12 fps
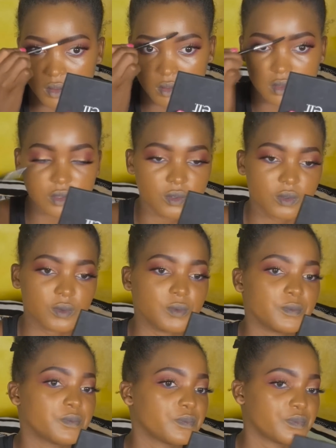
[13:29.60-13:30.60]
So
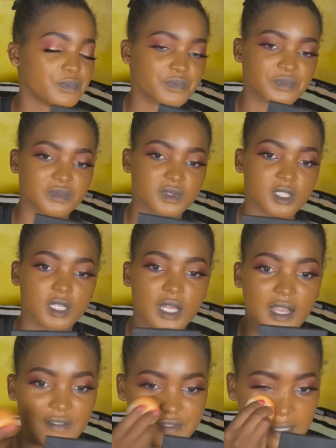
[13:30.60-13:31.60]

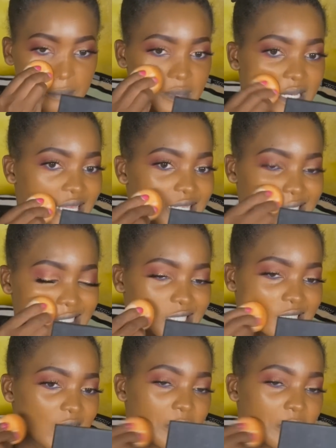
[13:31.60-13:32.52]
after blending,